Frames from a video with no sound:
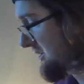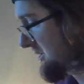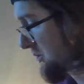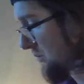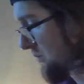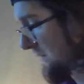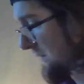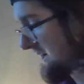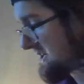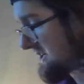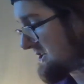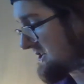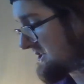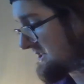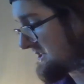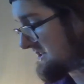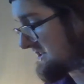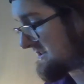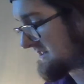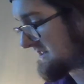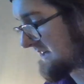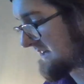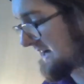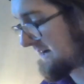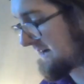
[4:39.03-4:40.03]

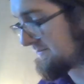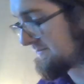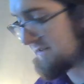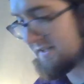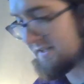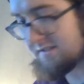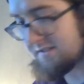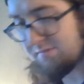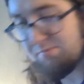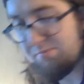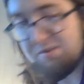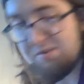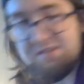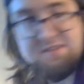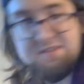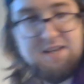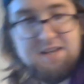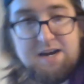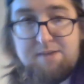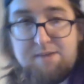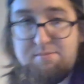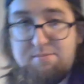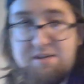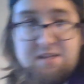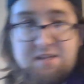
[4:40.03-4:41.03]
questions, comments, please
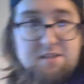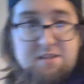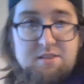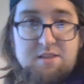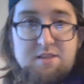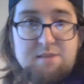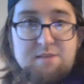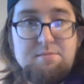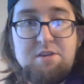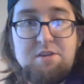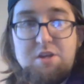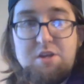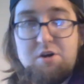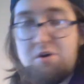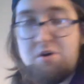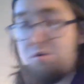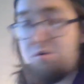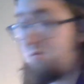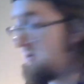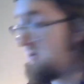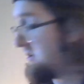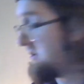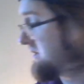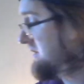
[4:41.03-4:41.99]
comment and let me know.